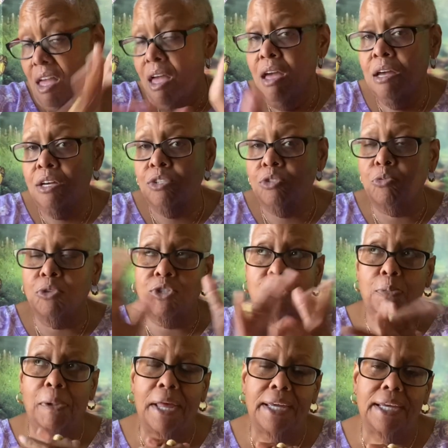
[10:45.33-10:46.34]
Because once
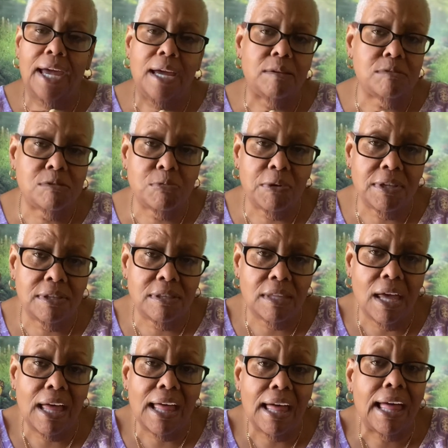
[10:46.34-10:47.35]
you play games with
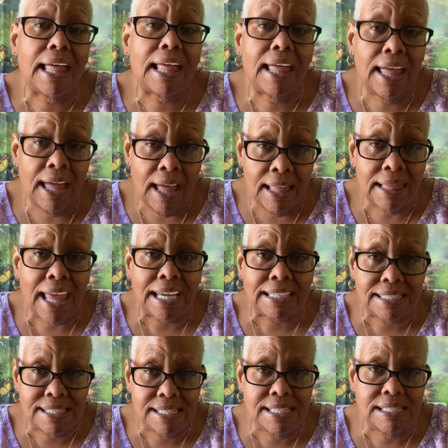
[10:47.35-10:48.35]

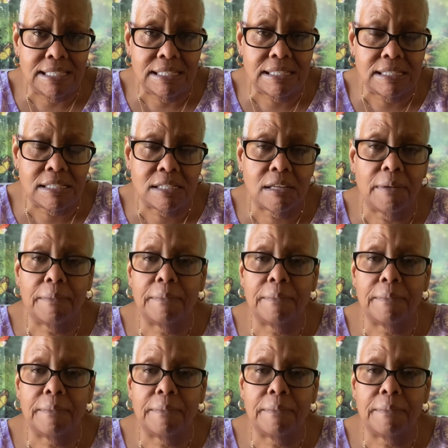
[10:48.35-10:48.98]
Alexis,